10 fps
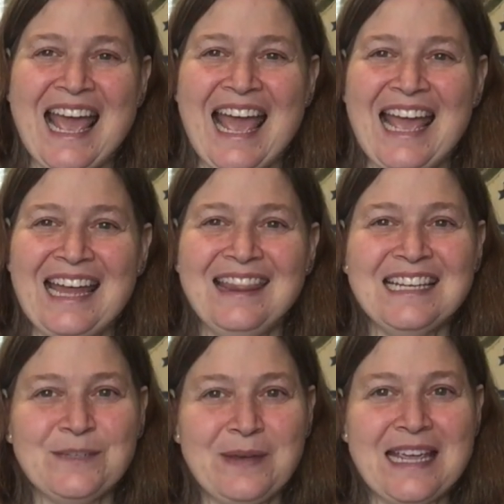And
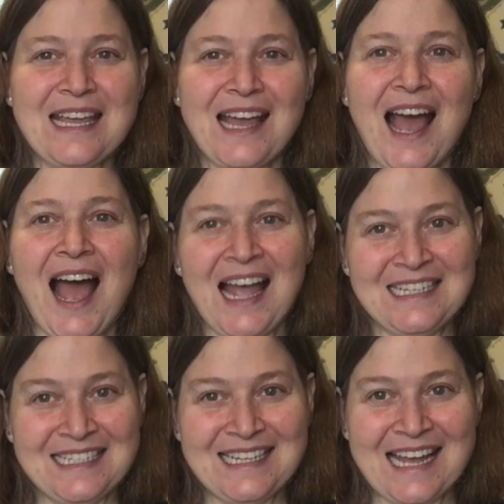this week, I
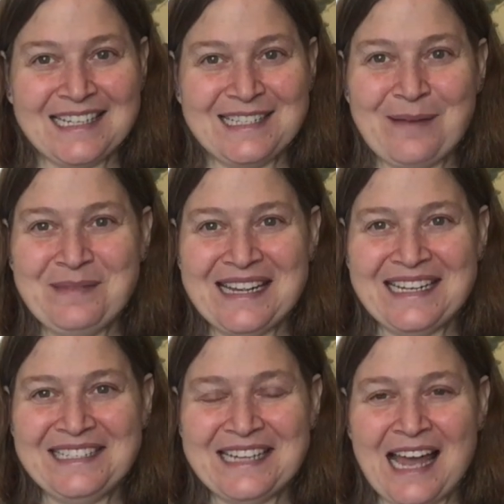did get some
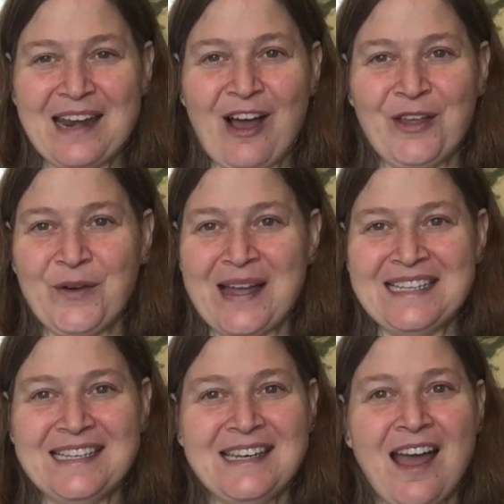knitting done, although I
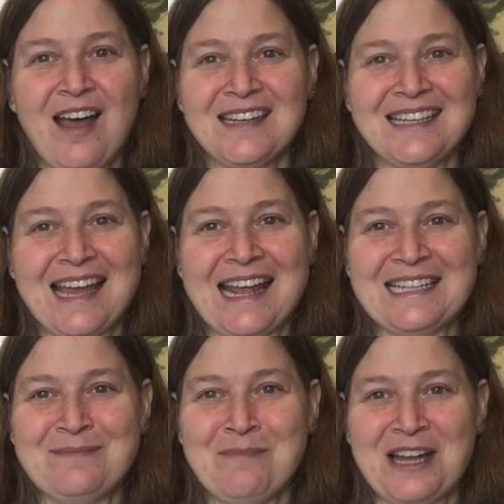did not get
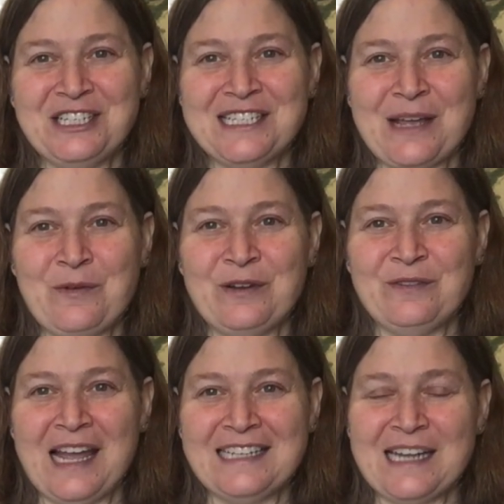as much as I would have
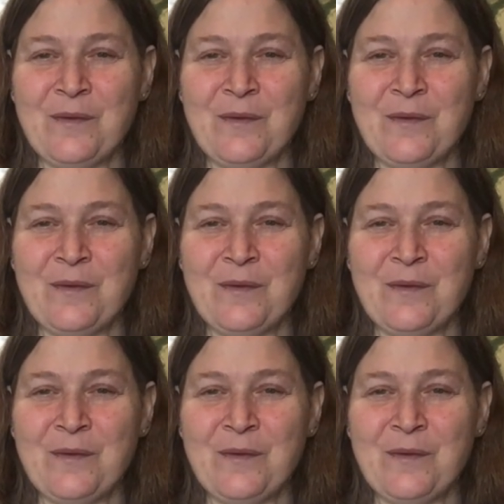liked.